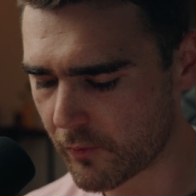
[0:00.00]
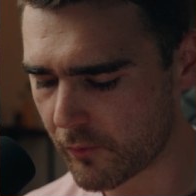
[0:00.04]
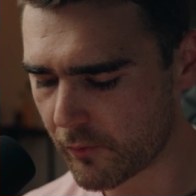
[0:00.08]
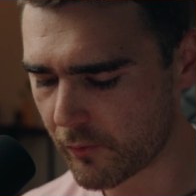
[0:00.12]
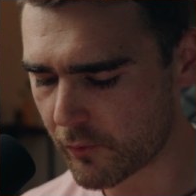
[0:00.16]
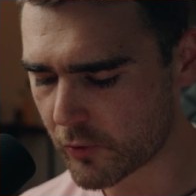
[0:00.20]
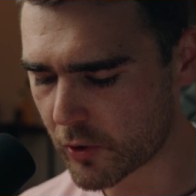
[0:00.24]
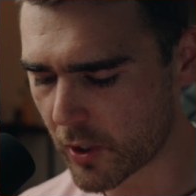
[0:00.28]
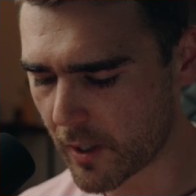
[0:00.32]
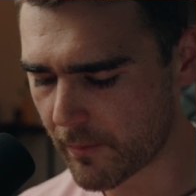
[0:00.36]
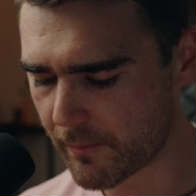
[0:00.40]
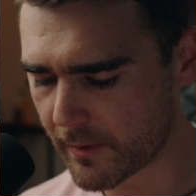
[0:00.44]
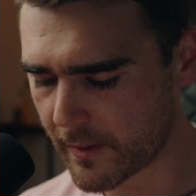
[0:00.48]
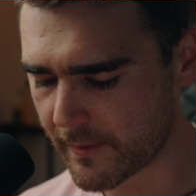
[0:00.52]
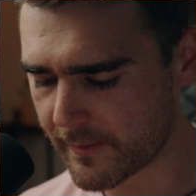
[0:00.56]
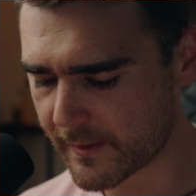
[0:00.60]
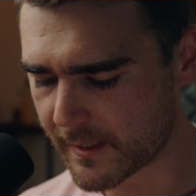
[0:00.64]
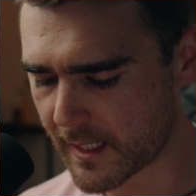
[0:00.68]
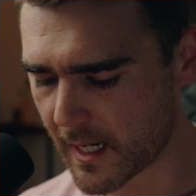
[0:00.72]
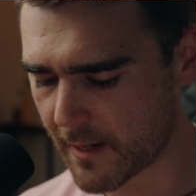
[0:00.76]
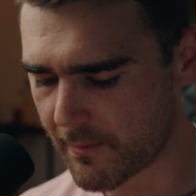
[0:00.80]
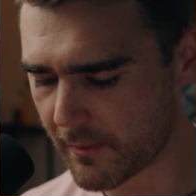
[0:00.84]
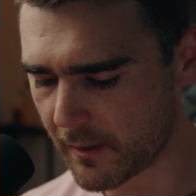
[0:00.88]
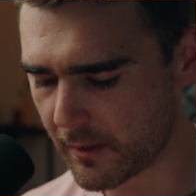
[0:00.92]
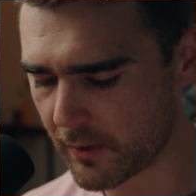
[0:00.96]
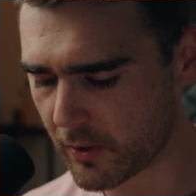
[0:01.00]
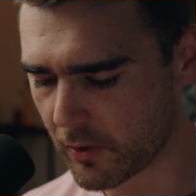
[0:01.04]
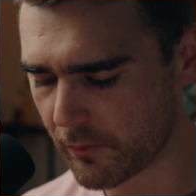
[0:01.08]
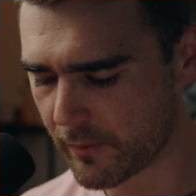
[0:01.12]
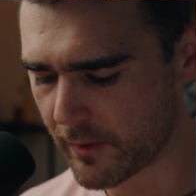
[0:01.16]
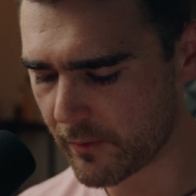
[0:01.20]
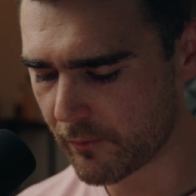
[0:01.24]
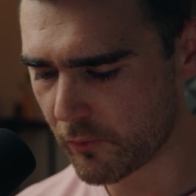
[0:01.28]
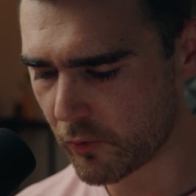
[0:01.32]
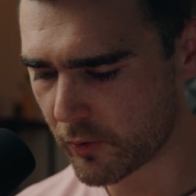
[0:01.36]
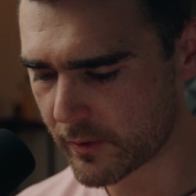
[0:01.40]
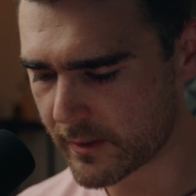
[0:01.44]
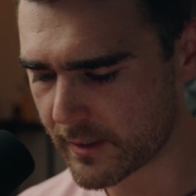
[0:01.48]
We'll try and play this game a little
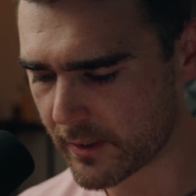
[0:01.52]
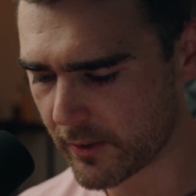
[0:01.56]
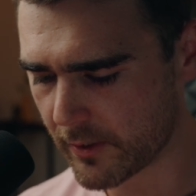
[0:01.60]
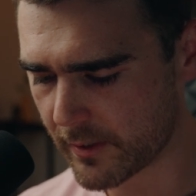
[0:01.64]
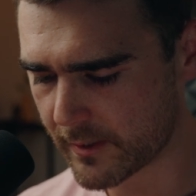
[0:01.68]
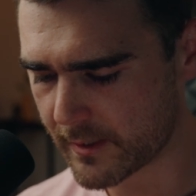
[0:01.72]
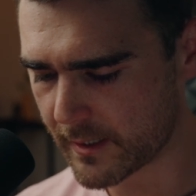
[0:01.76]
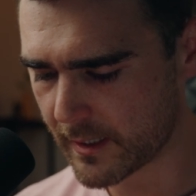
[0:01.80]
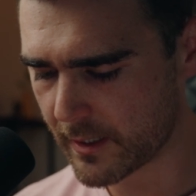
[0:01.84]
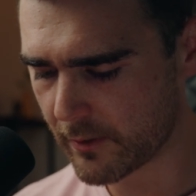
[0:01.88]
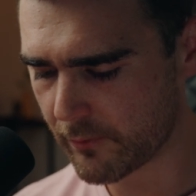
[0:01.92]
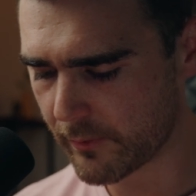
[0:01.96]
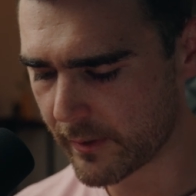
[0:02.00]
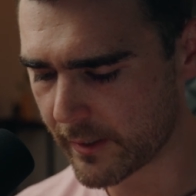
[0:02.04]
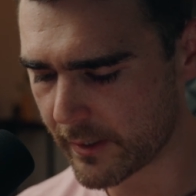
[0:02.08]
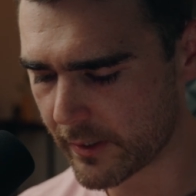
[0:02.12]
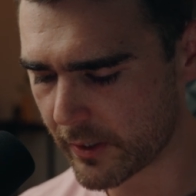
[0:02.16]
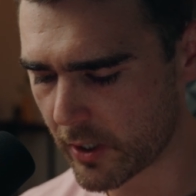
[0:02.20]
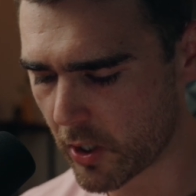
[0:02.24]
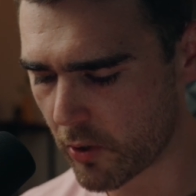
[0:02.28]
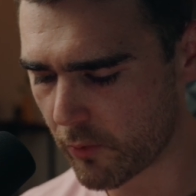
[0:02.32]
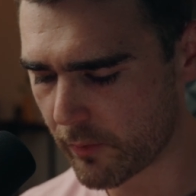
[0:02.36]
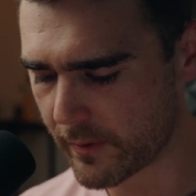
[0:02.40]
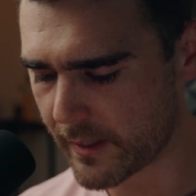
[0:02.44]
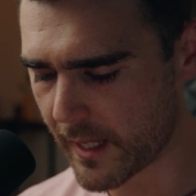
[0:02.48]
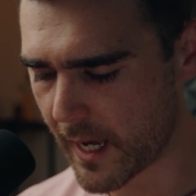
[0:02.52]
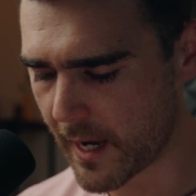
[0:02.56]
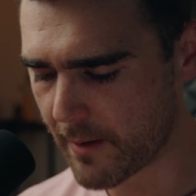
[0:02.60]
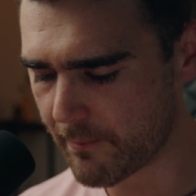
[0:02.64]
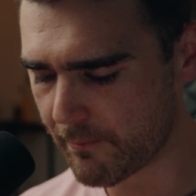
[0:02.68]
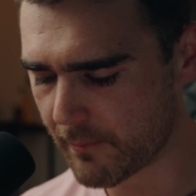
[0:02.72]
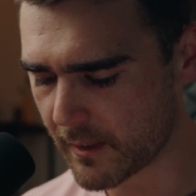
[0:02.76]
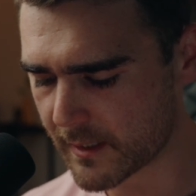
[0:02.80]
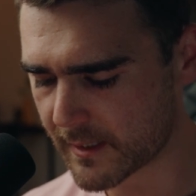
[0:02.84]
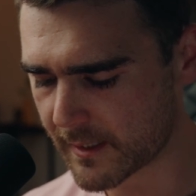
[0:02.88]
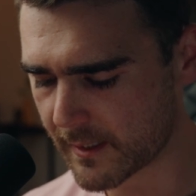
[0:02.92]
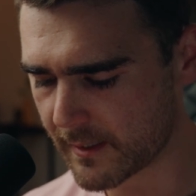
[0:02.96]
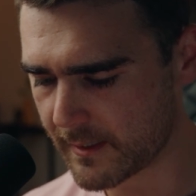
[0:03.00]
bit more seriously. We're going to go with a
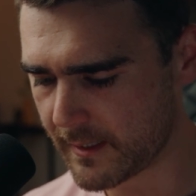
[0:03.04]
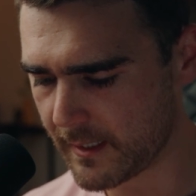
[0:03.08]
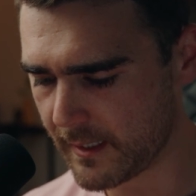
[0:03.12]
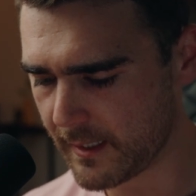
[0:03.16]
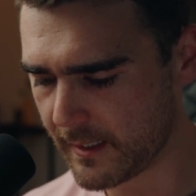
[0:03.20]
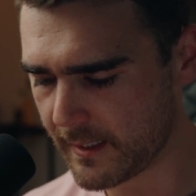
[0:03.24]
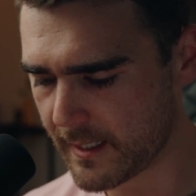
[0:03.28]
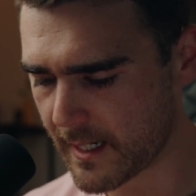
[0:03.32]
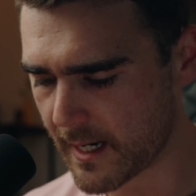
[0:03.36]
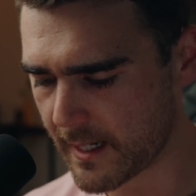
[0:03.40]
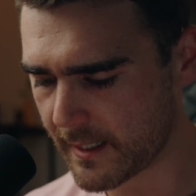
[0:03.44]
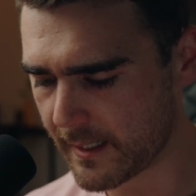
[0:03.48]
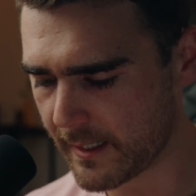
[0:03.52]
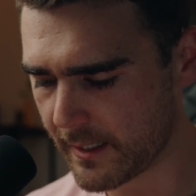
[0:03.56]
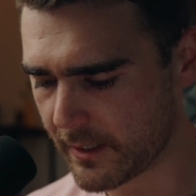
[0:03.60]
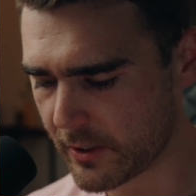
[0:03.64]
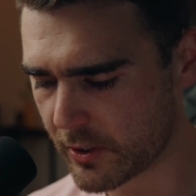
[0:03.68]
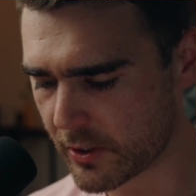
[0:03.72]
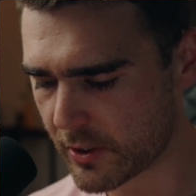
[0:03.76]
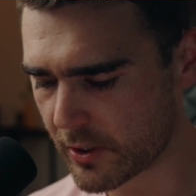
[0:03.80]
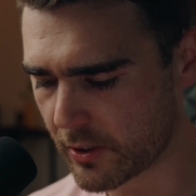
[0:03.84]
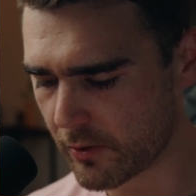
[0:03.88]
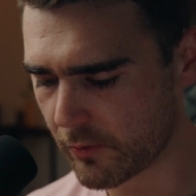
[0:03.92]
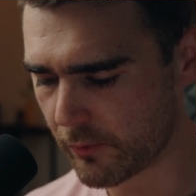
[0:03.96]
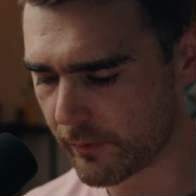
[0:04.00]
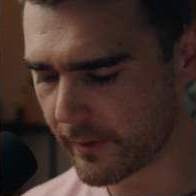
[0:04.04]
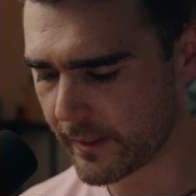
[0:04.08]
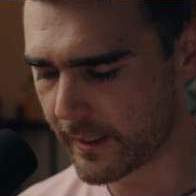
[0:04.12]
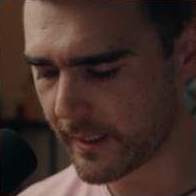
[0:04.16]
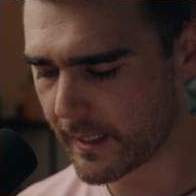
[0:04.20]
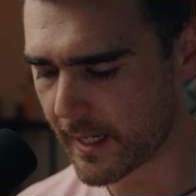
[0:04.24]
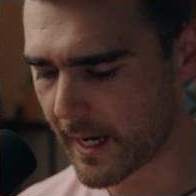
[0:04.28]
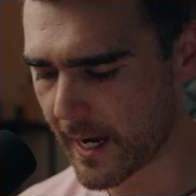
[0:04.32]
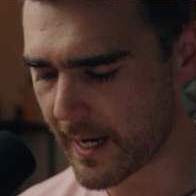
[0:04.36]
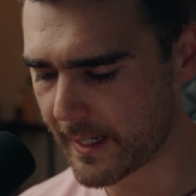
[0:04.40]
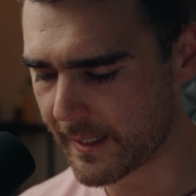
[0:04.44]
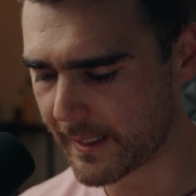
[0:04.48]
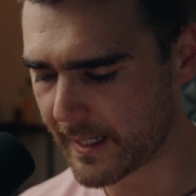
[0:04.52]
musketeer down here just so that we
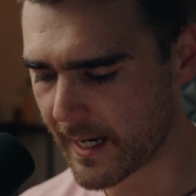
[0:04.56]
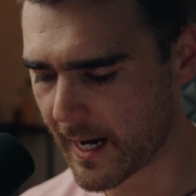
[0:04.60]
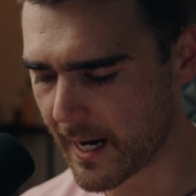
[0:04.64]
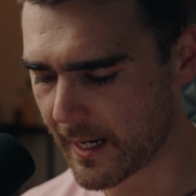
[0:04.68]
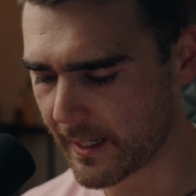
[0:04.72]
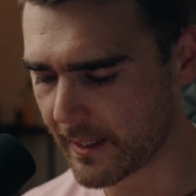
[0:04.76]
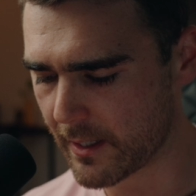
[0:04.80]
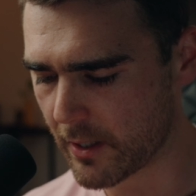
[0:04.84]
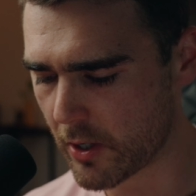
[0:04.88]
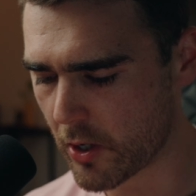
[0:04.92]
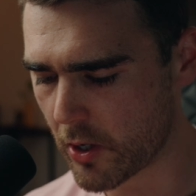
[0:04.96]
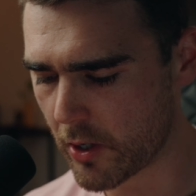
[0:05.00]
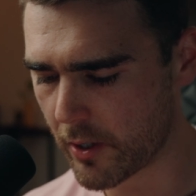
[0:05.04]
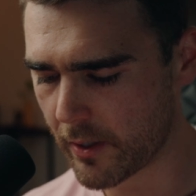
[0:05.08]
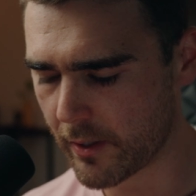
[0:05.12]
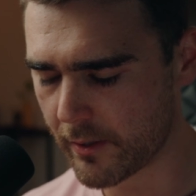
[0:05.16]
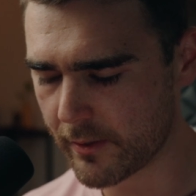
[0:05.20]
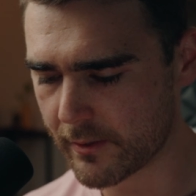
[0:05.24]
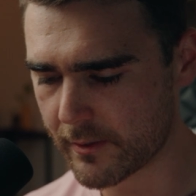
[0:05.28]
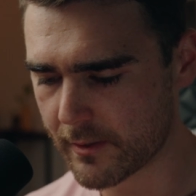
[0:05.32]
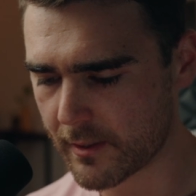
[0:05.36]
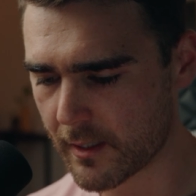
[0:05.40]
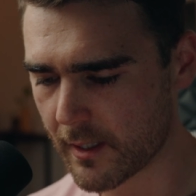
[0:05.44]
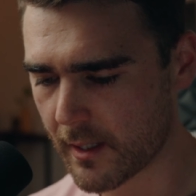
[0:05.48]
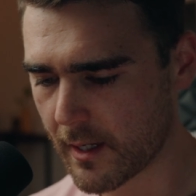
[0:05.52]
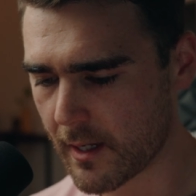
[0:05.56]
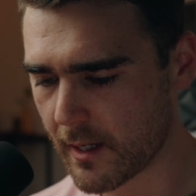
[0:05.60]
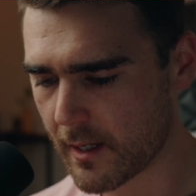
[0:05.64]
can counter hers.